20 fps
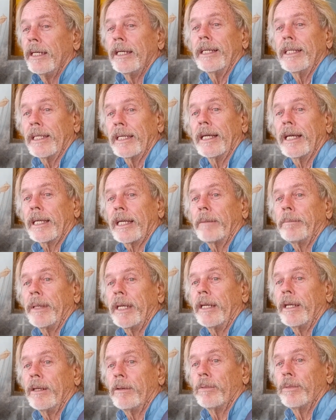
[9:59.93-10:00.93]
it can
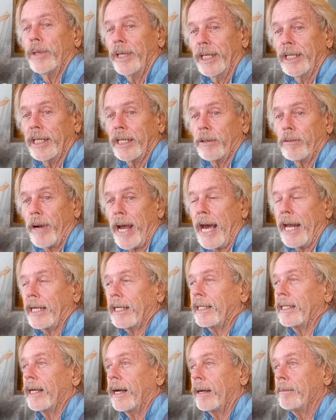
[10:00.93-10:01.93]
be really
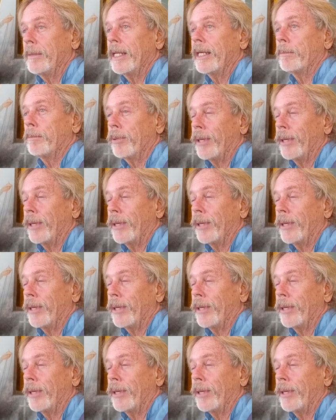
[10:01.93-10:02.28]
radically. I mean, a